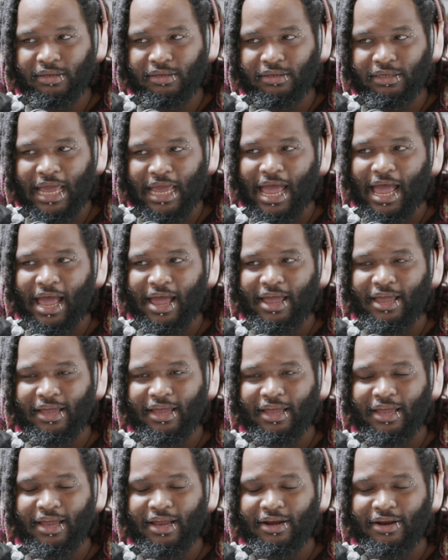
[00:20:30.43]
yeah,
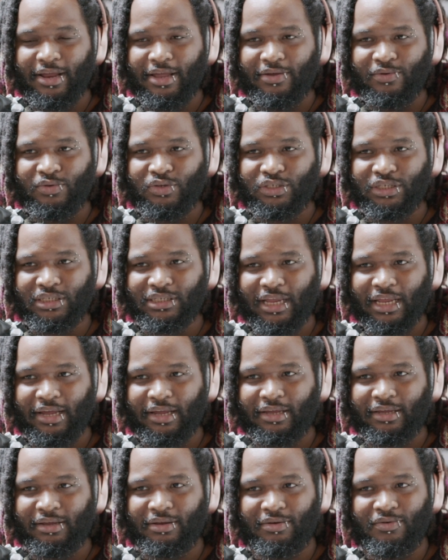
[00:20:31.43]
it was just
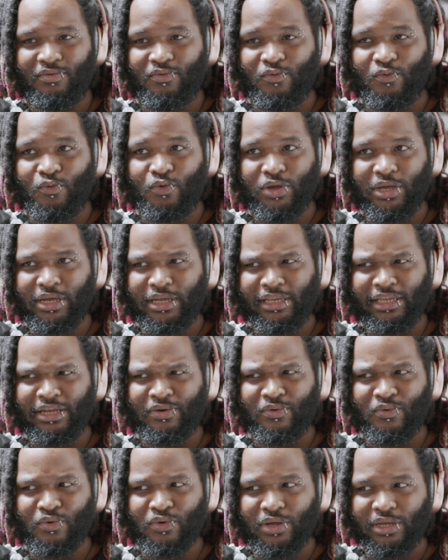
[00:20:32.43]
like really,
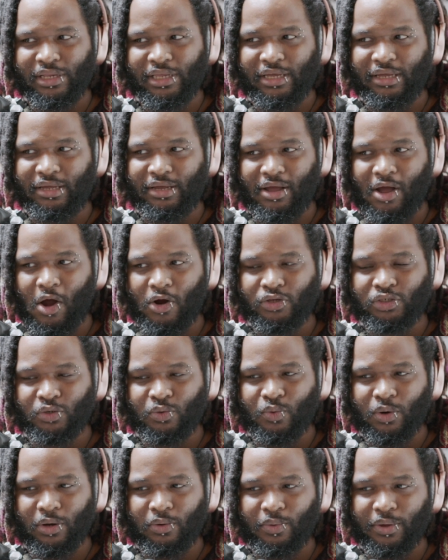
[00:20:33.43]
really hard to
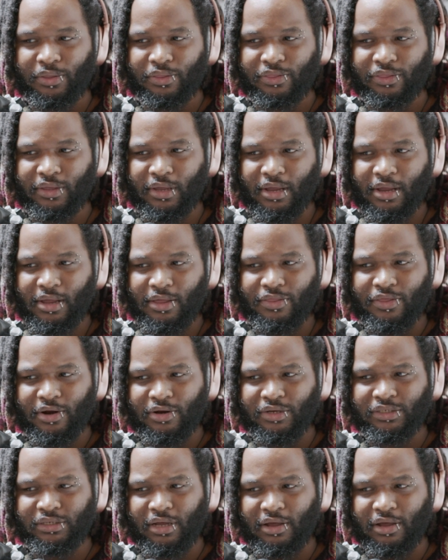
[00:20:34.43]
work with.
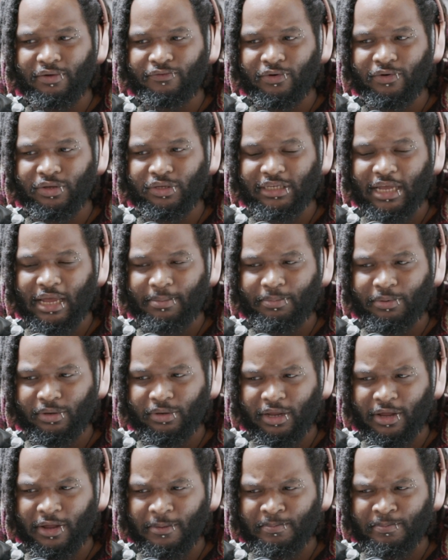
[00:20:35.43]
There's, for
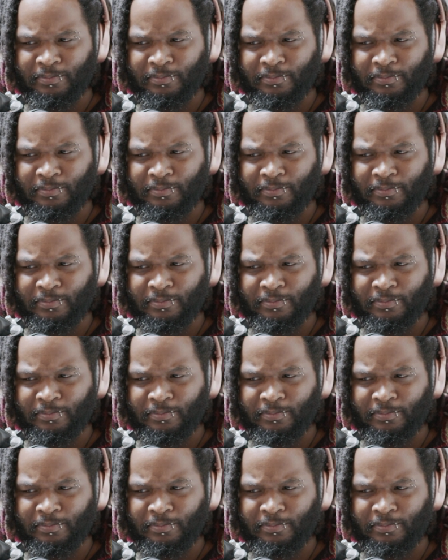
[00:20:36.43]
example,